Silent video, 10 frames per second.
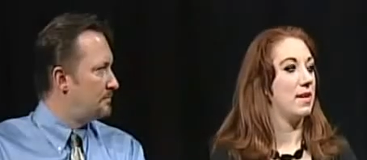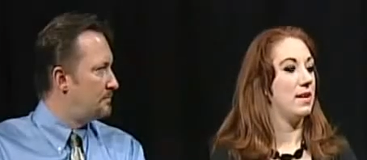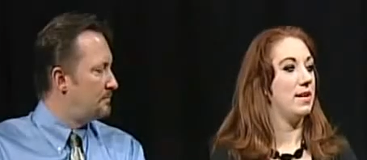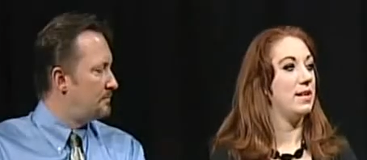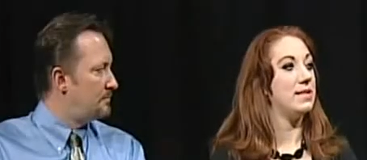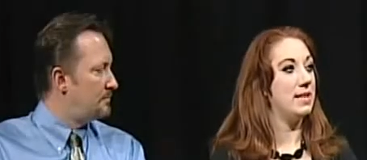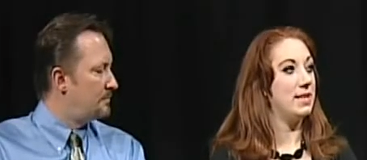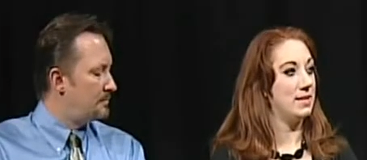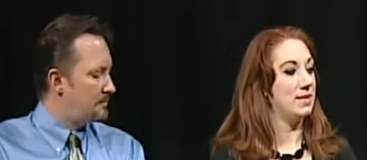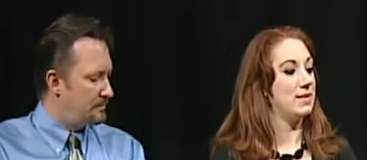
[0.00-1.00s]
Speaker 1: It's
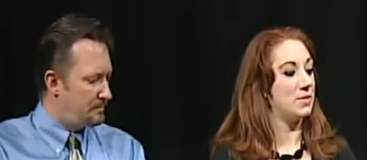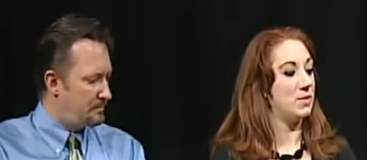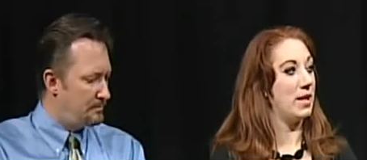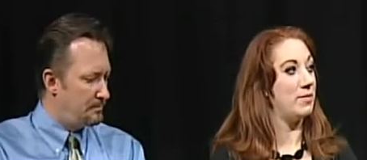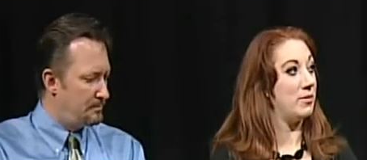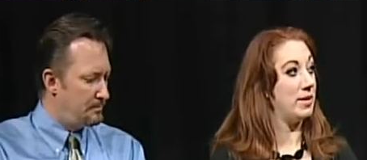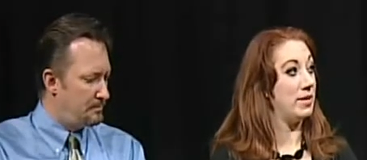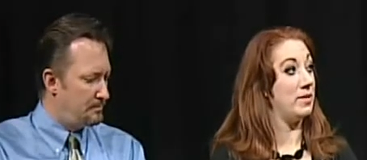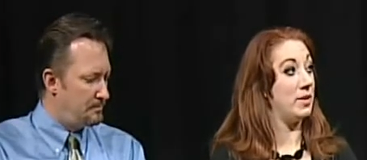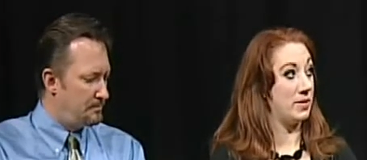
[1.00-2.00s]
easiest to write about what you
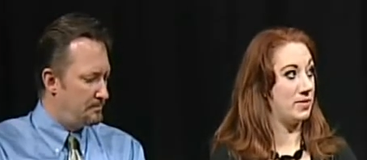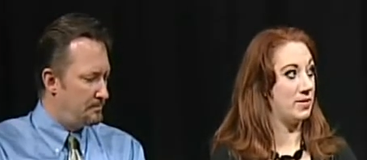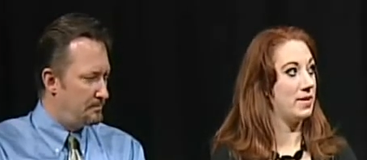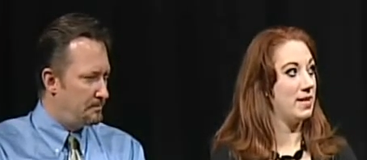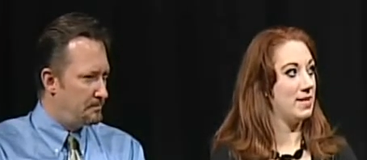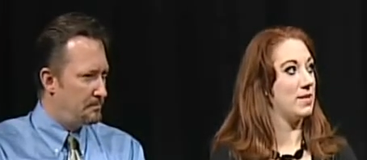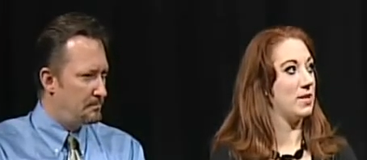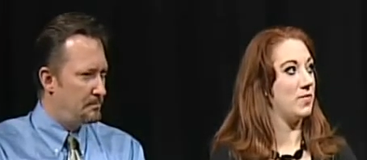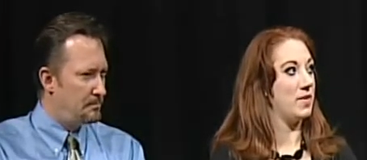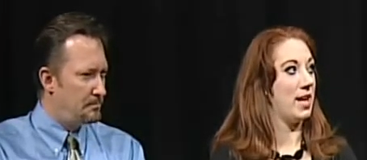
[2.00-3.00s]
know. So
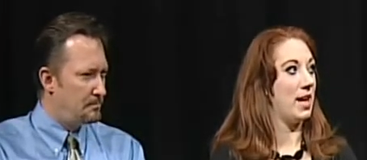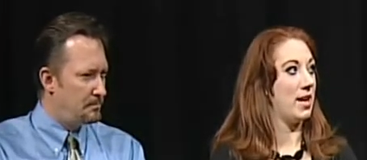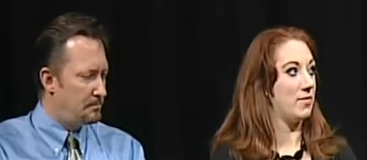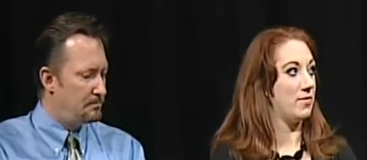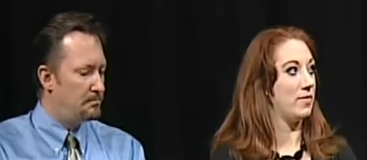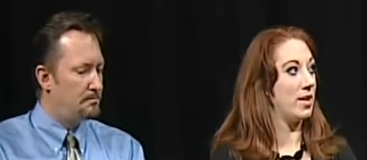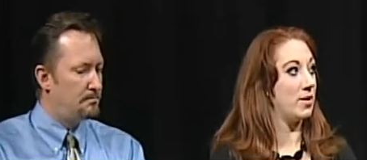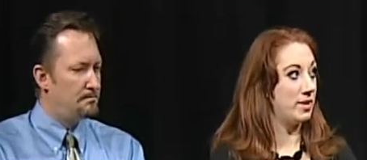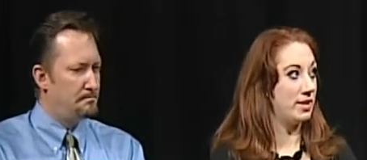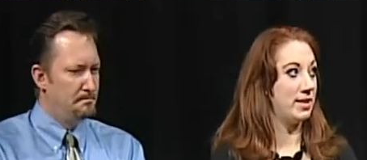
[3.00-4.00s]
if they have, like
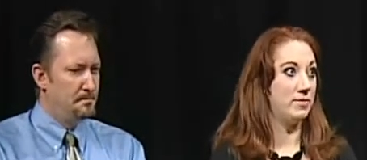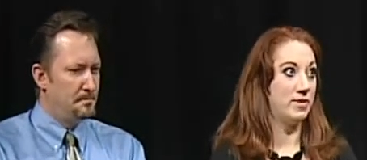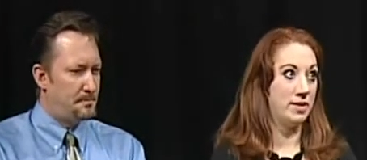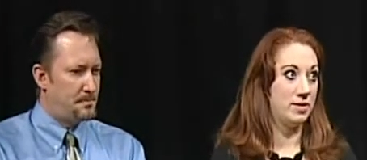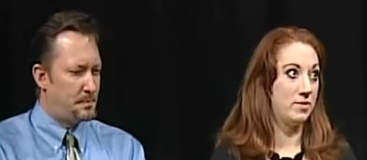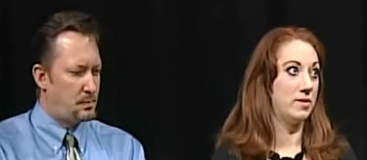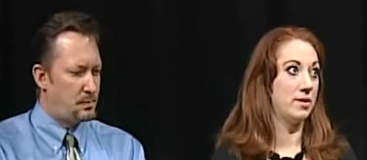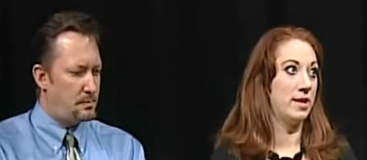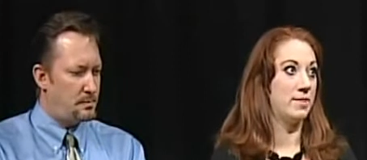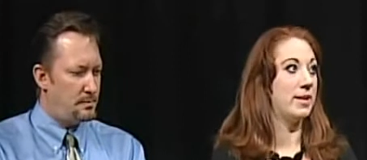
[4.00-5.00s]
we did, we knew a
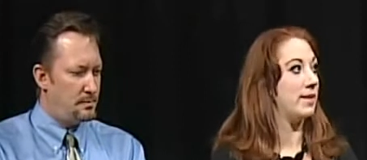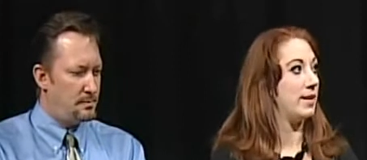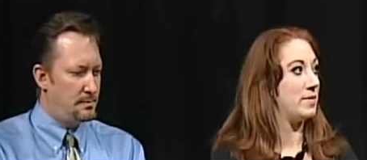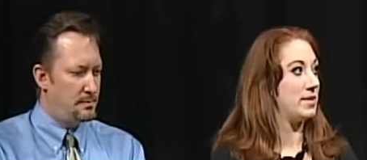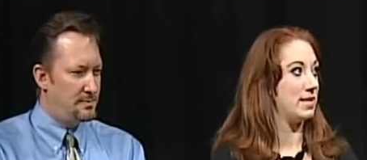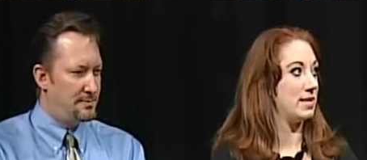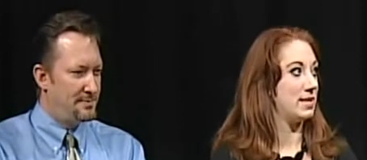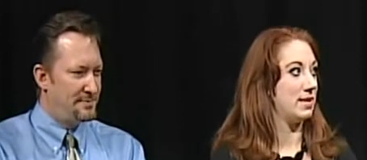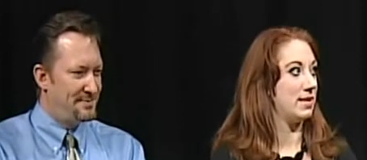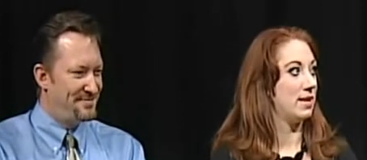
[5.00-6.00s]
lot about internet business
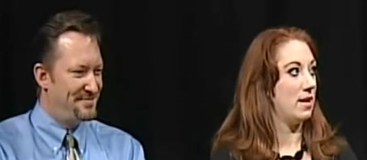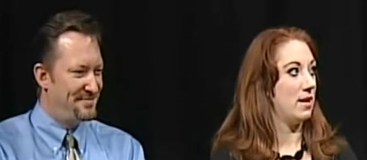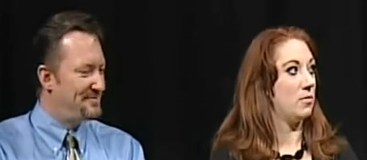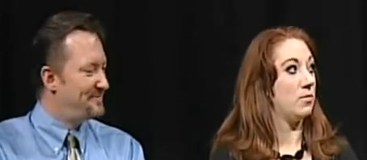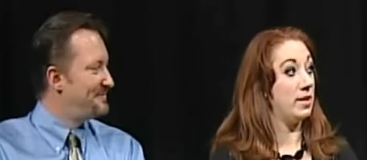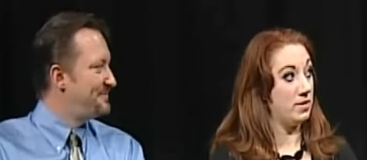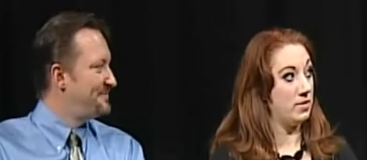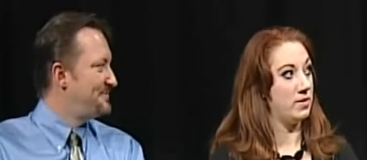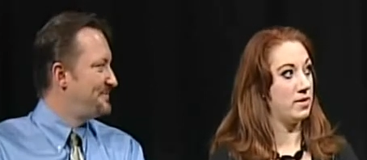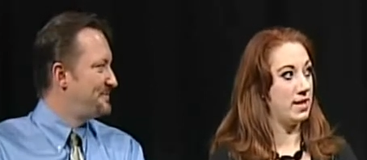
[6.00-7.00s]
and we
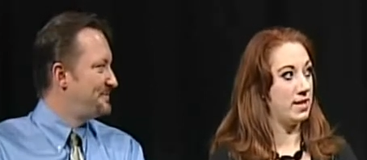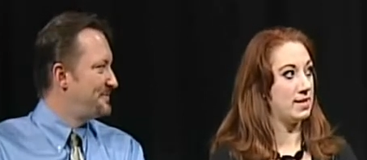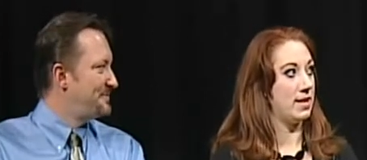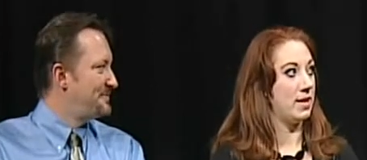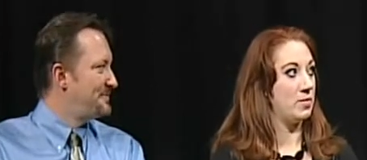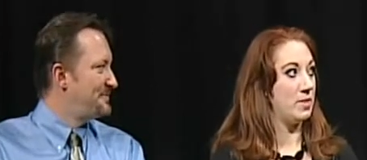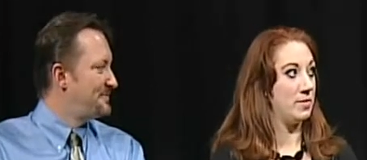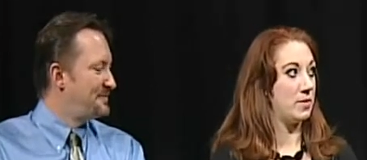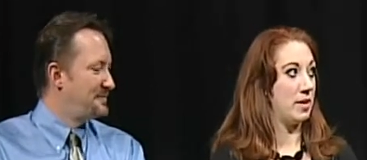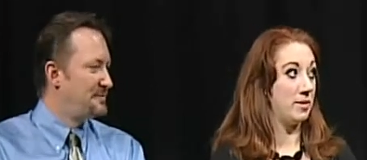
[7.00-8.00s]
knew things that other people
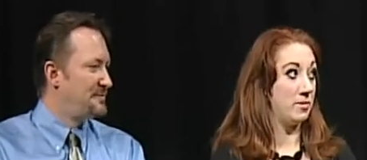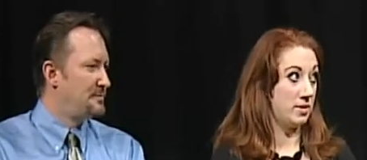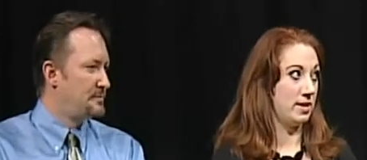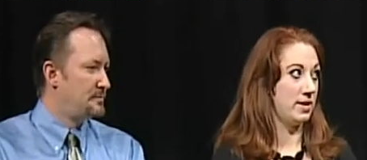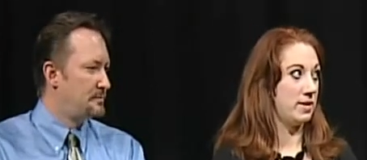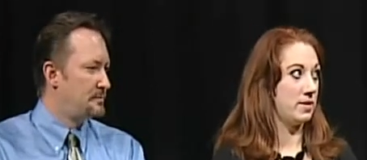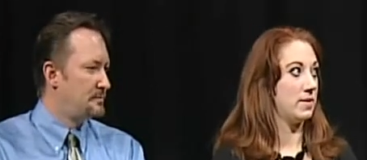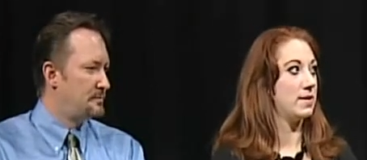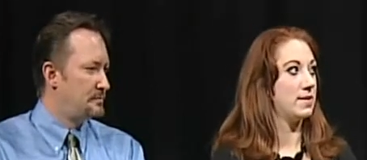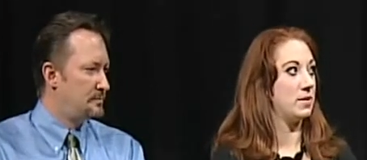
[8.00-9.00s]
probably wouldn't know
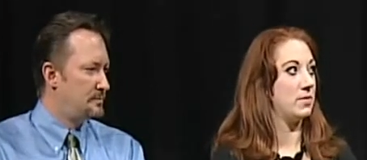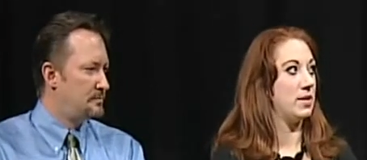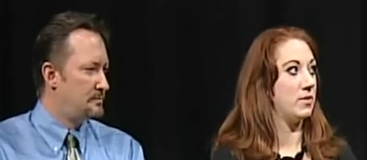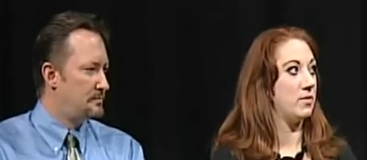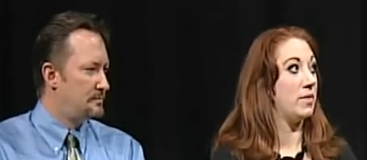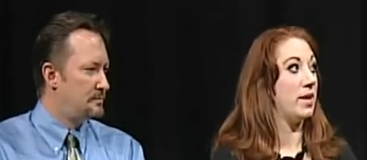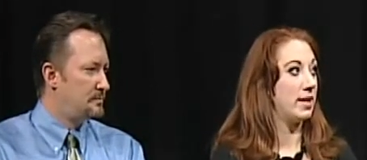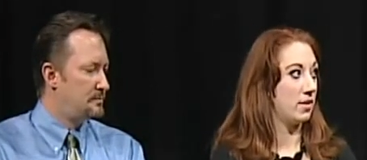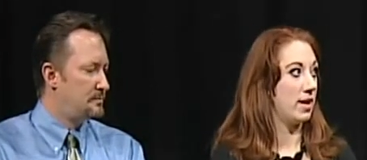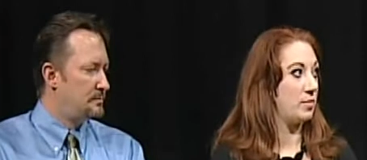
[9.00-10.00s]
so we knew it would make a
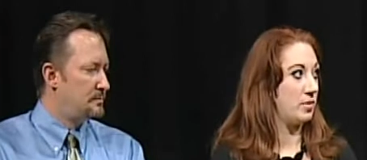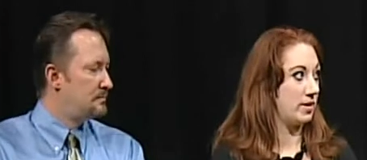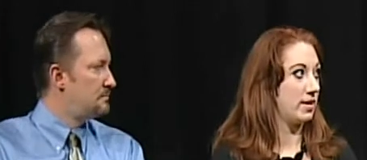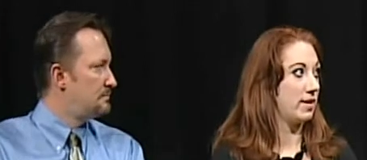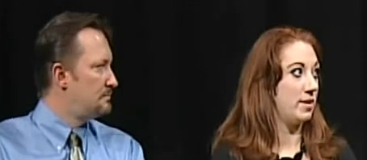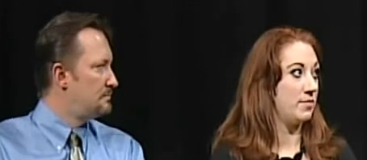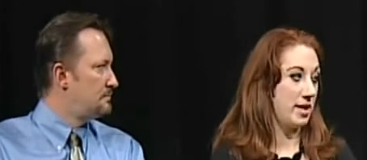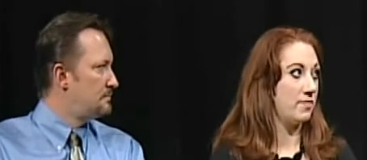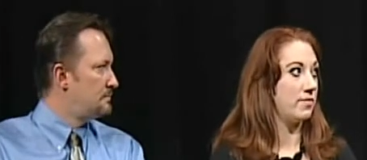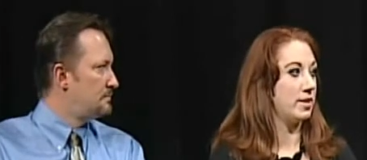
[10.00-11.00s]
great book and be
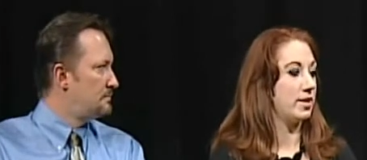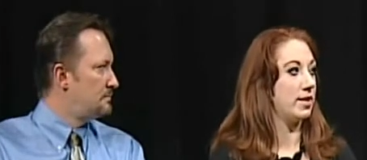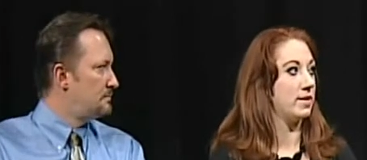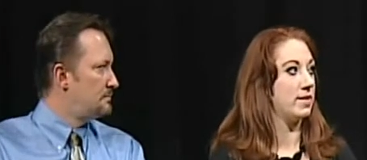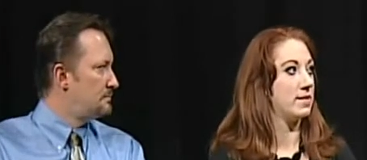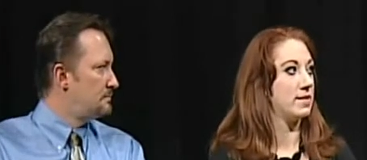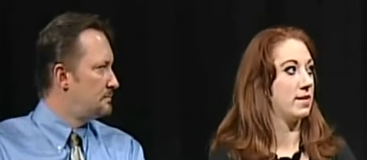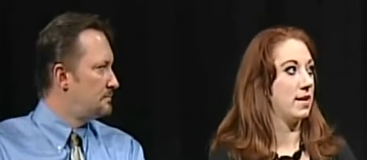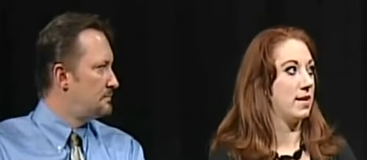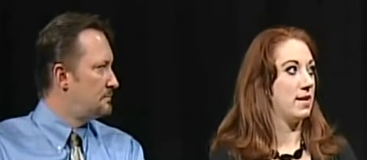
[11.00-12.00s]
helpful to others.
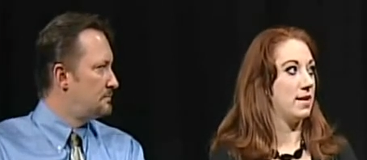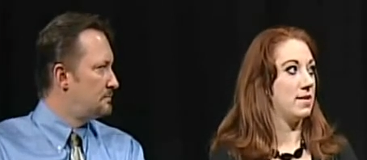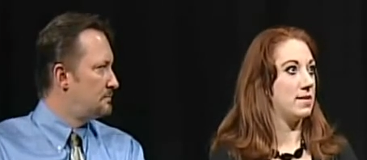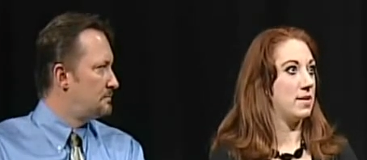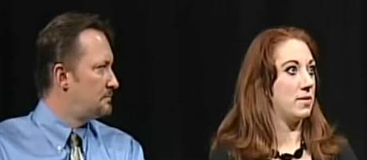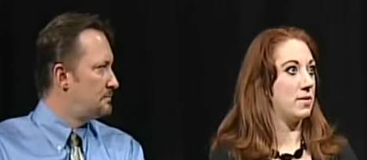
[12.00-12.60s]
So the